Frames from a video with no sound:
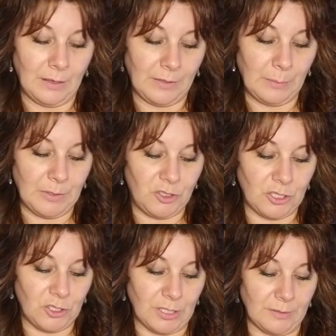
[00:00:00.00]
The
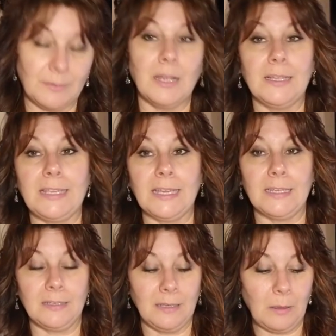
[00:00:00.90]
magician,
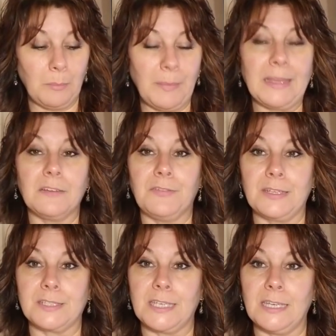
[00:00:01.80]
again,
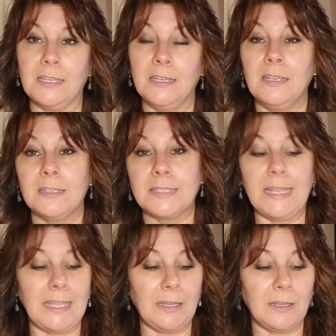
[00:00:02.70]
manifesting,
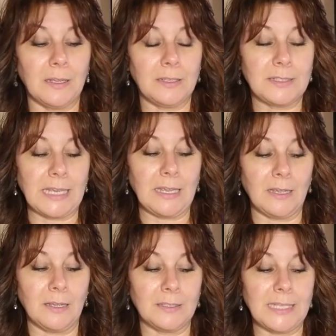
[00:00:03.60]
taking,
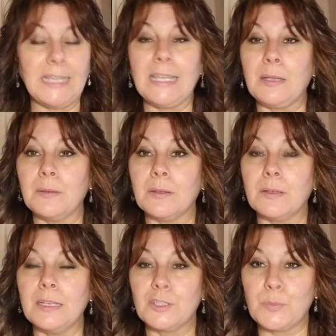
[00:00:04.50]
uh, taking
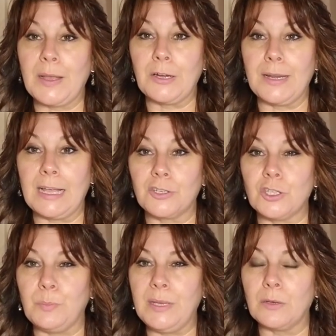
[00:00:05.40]
inspired
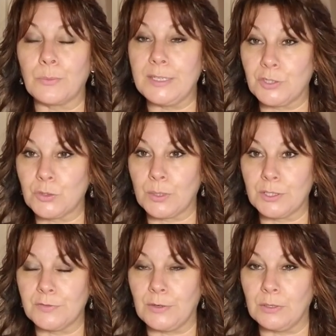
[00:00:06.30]
action, being
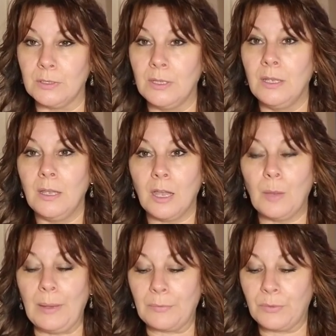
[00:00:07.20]
resourceful
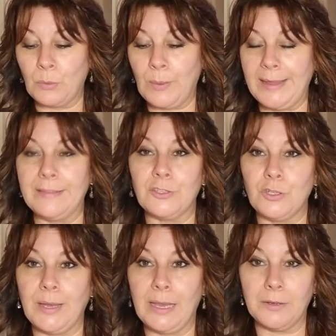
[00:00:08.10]
about the way that
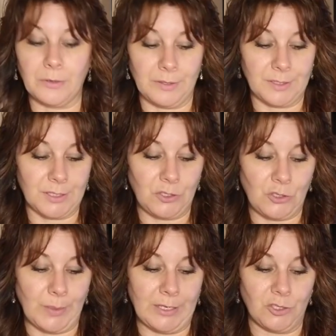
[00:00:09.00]
you handle this
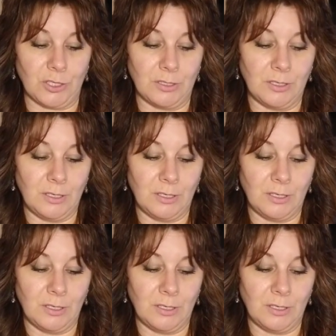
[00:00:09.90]
situation.